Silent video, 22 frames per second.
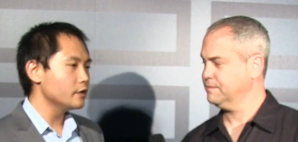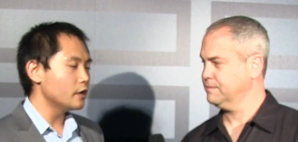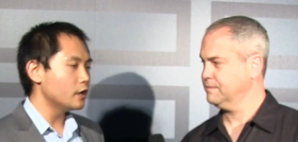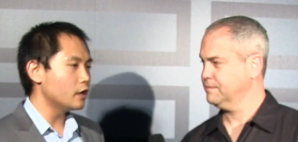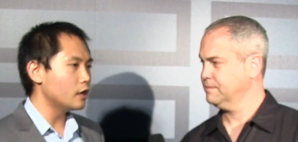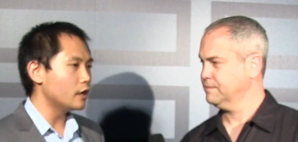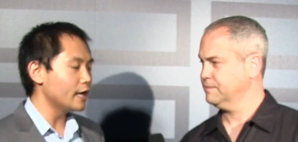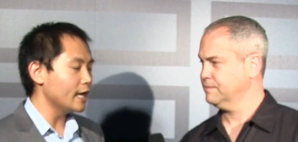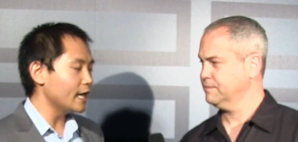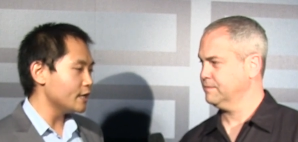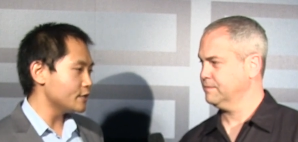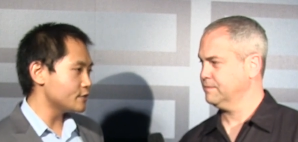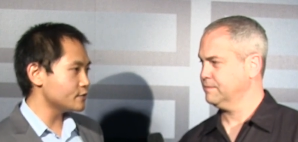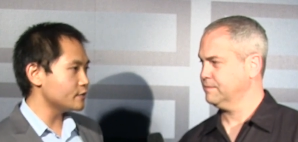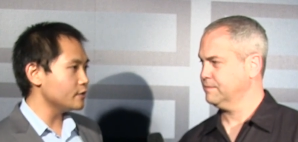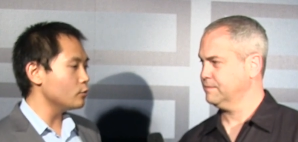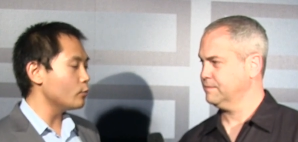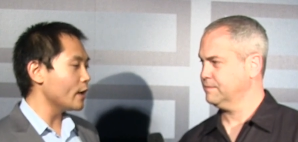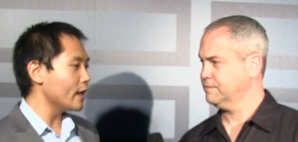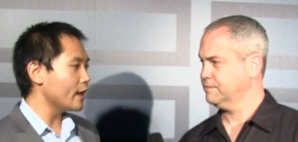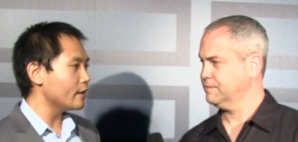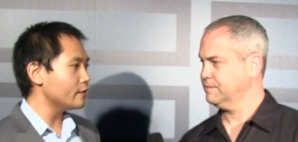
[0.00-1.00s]

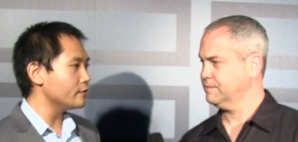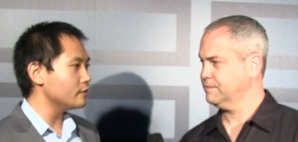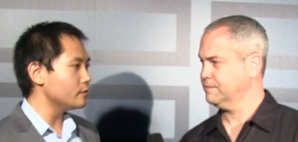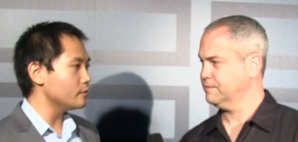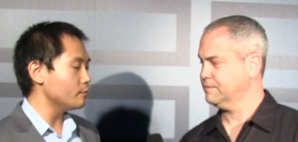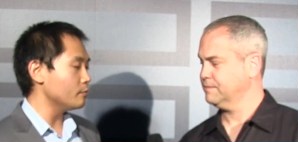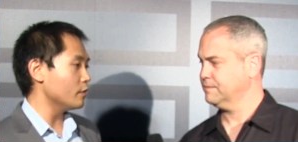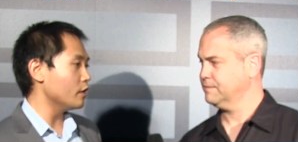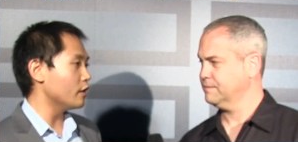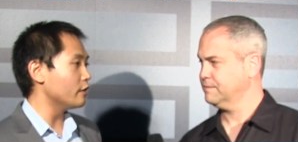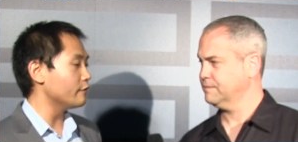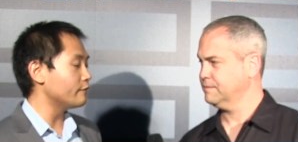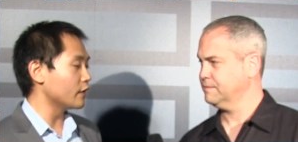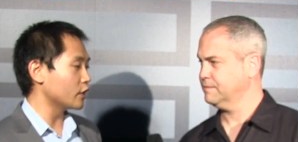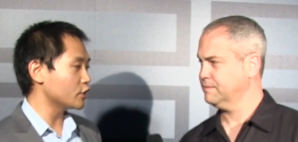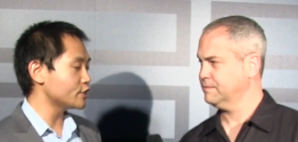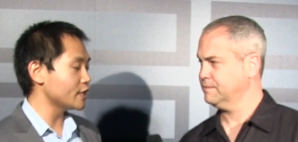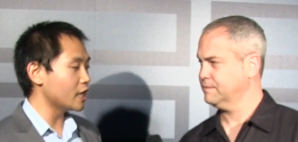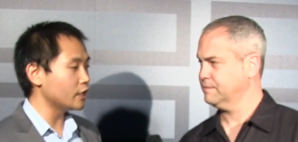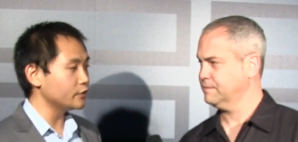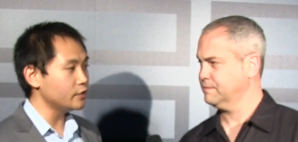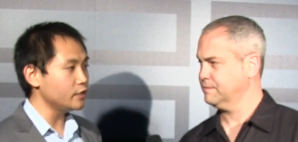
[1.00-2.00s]
Speaker 1: SD-WAN
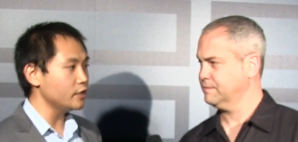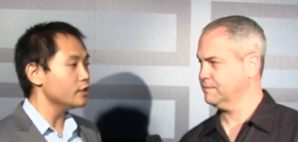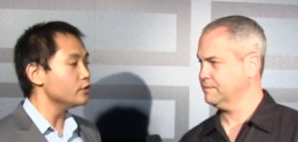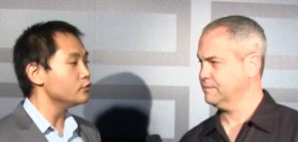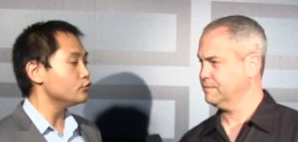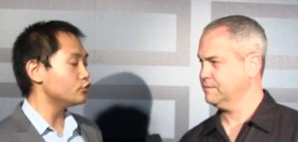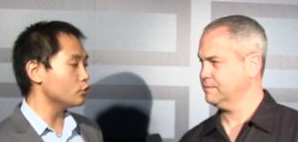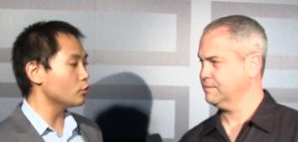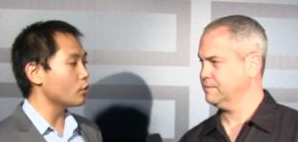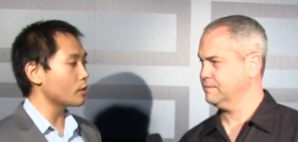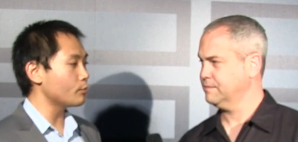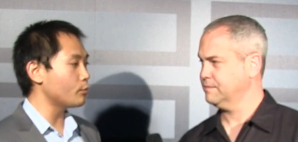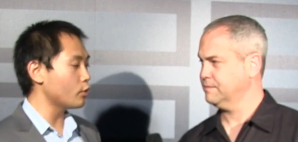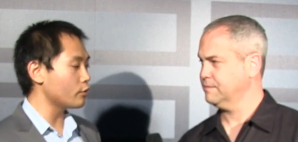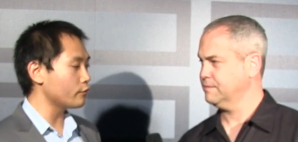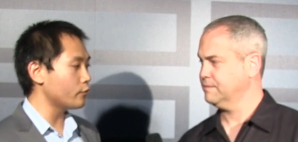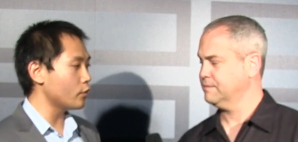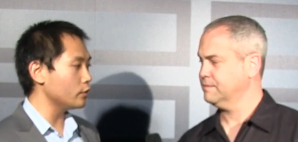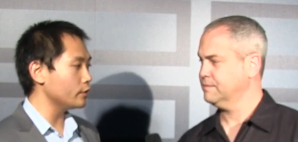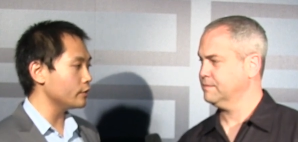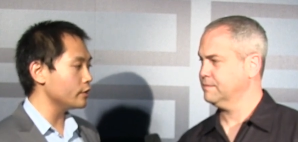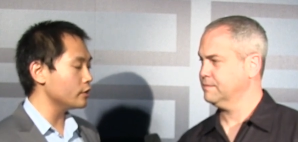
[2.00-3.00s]
functionality into our
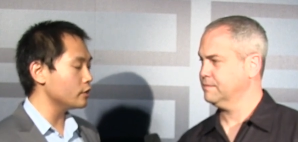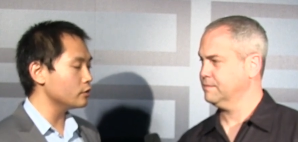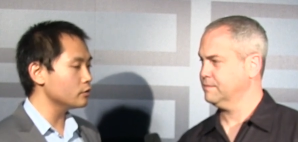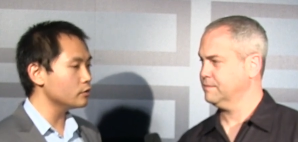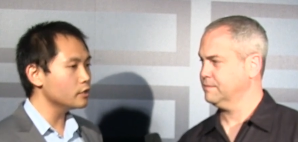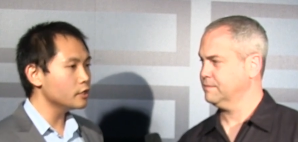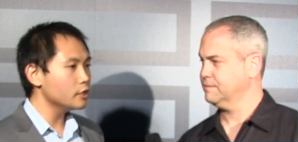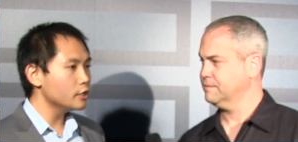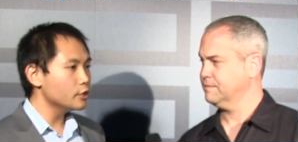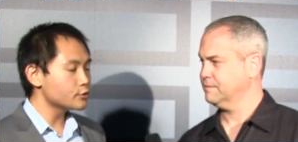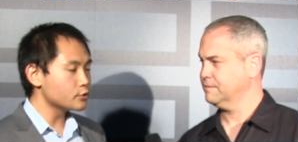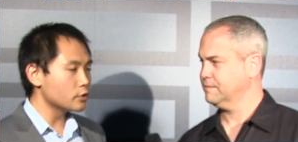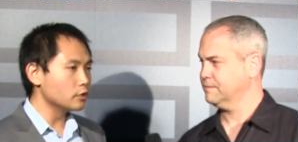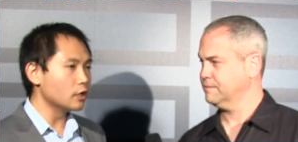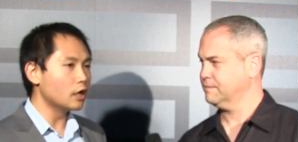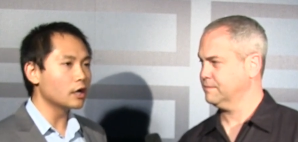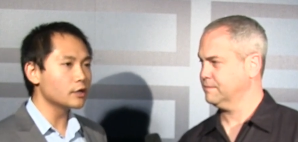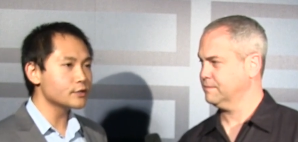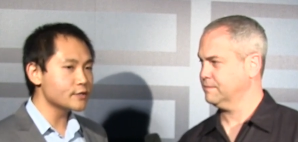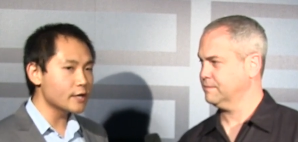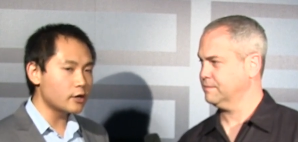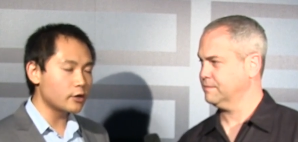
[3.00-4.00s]
portfolio. So
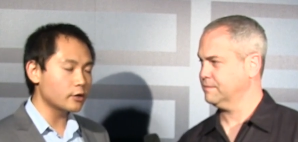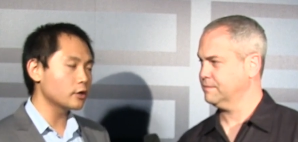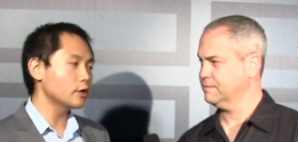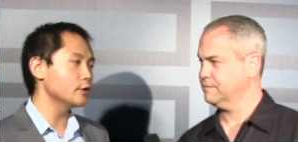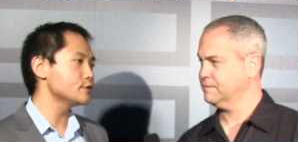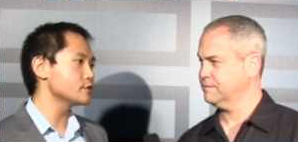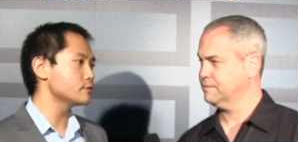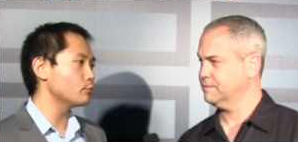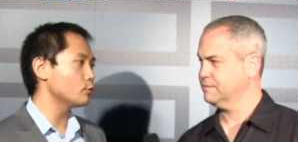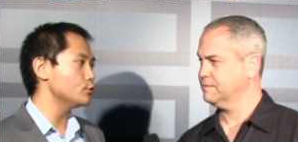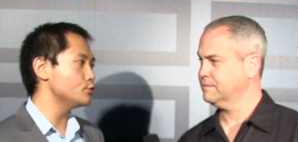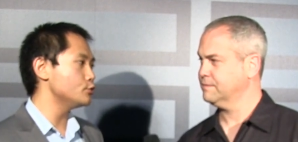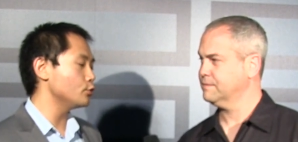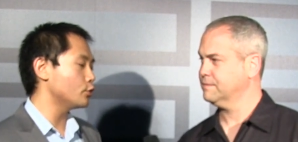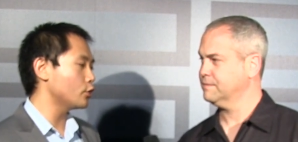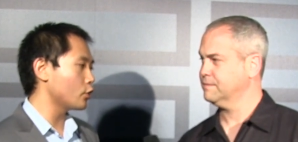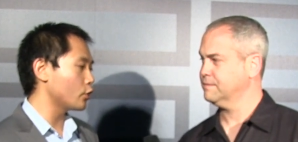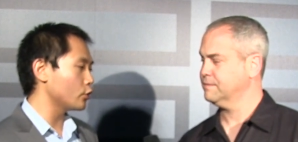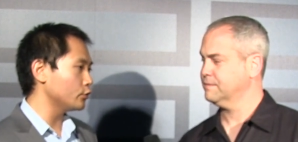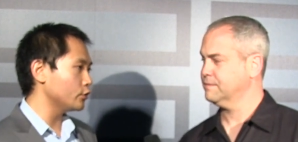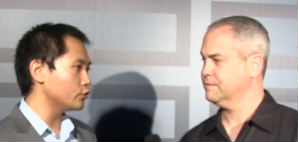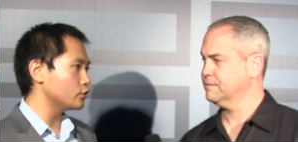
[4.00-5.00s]
alongside our customers who
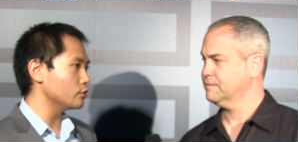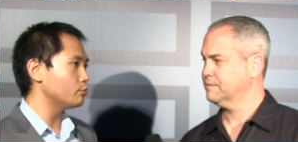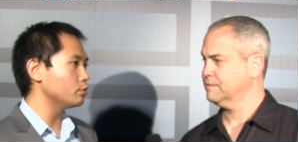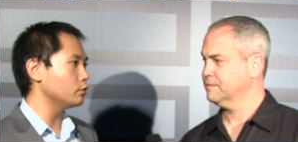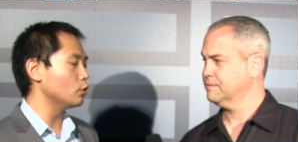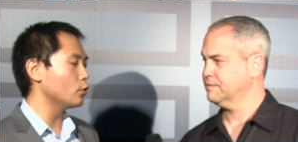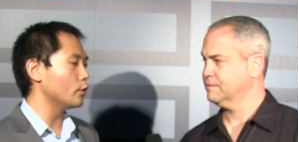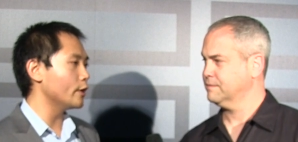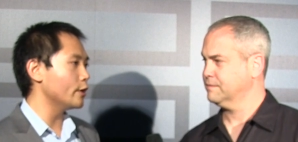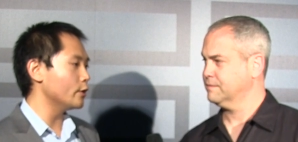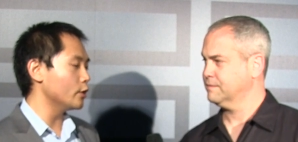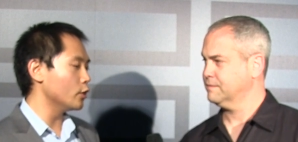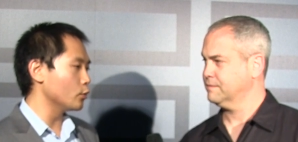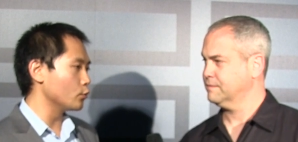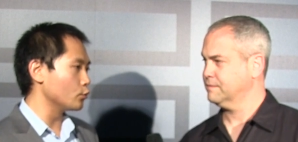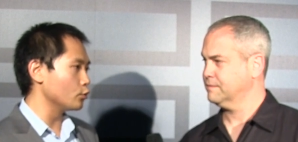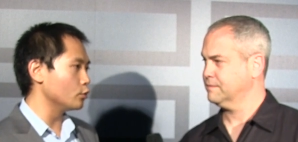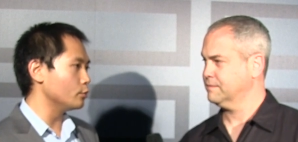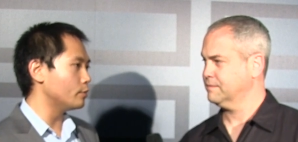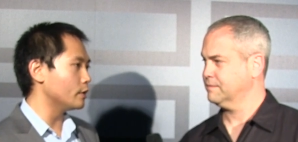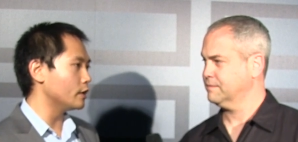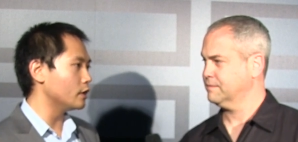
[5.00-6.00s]
currently deploy
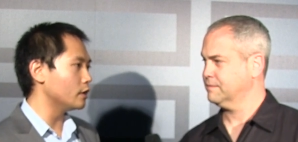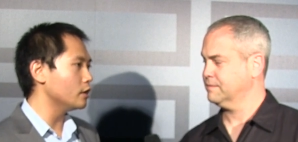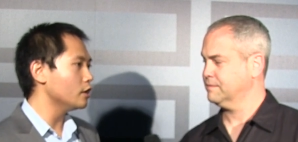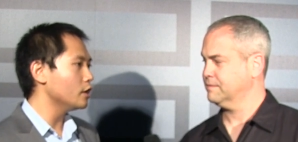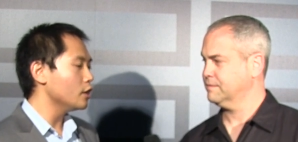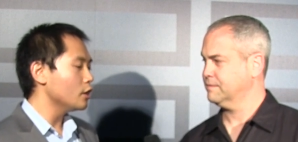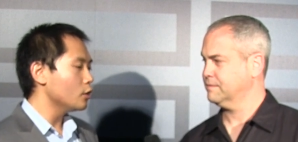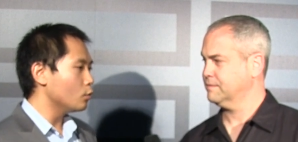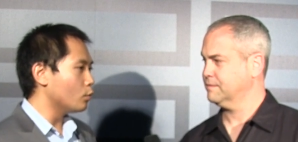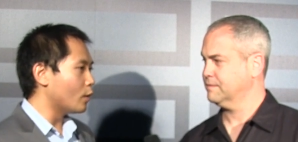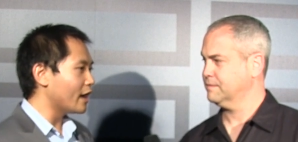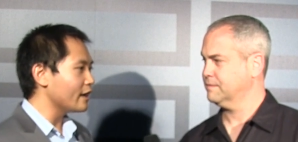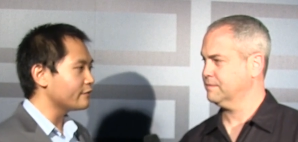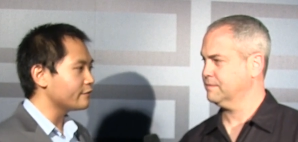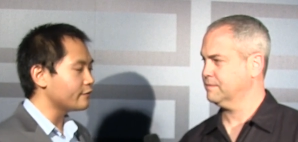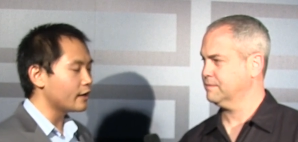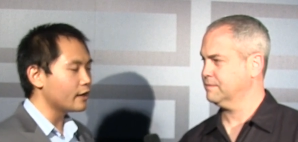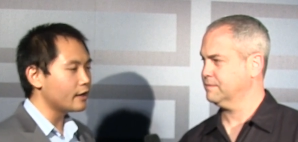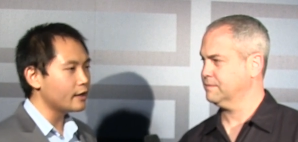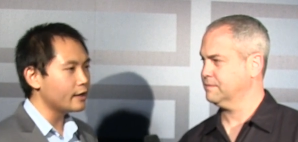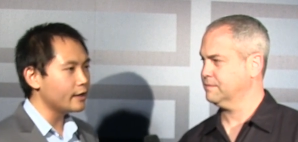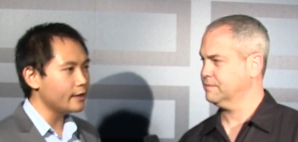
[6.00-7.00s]
Aruba
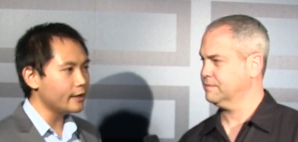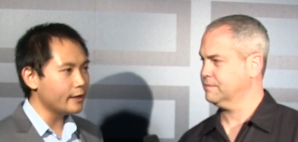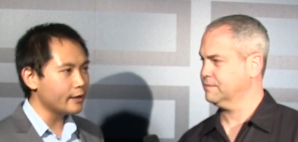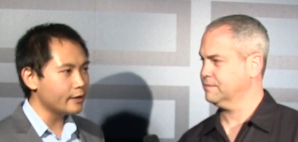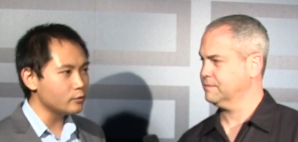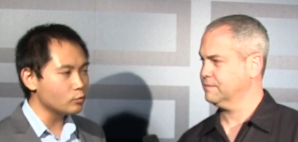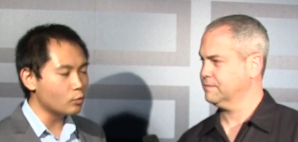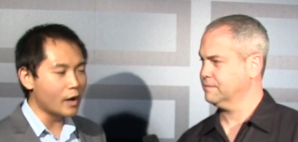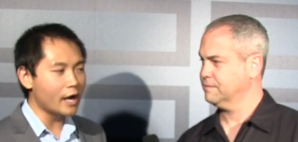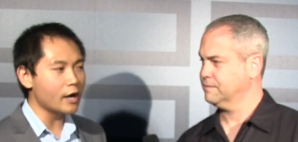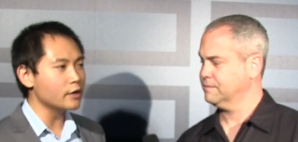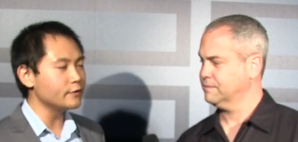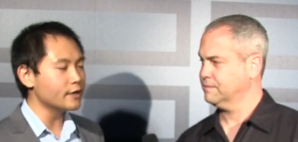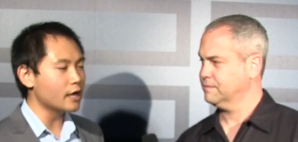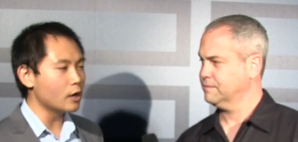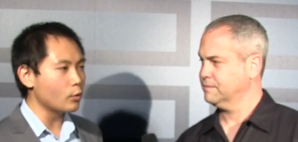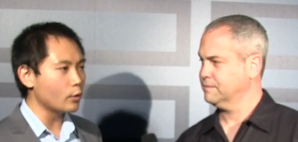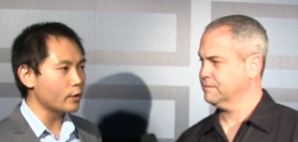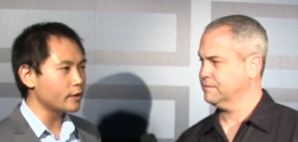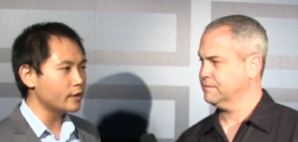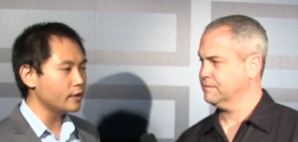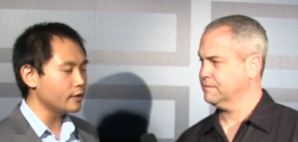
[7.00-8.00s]
Wi-Fi and wired
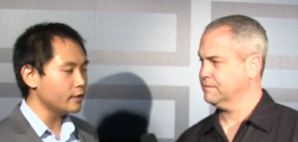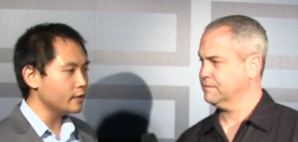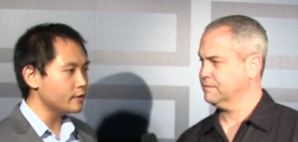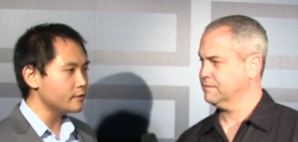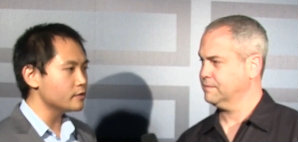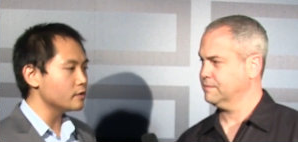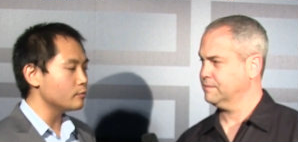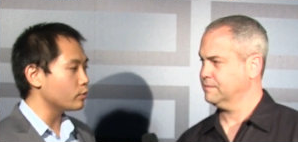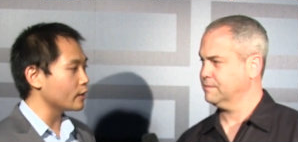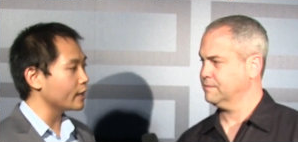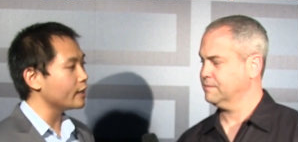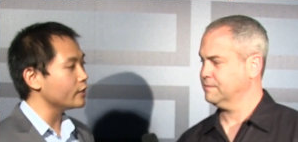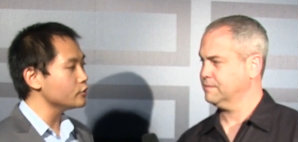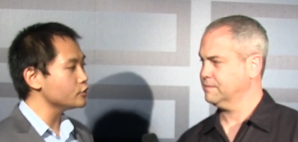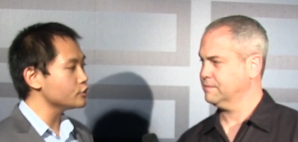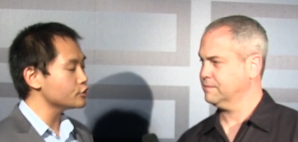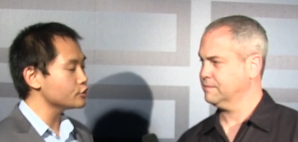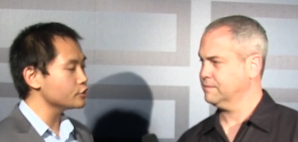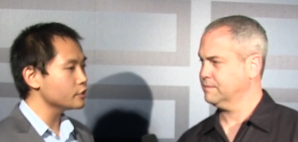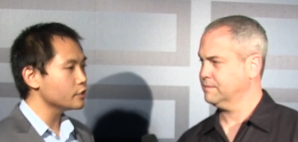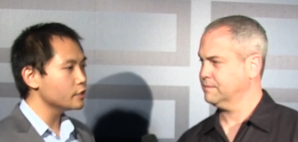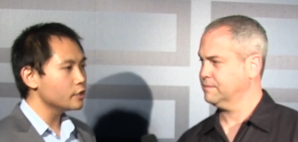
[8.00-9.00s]
networking in the
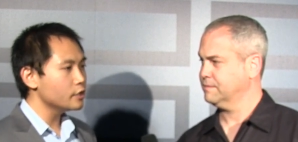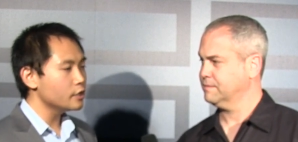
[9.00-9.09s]
branch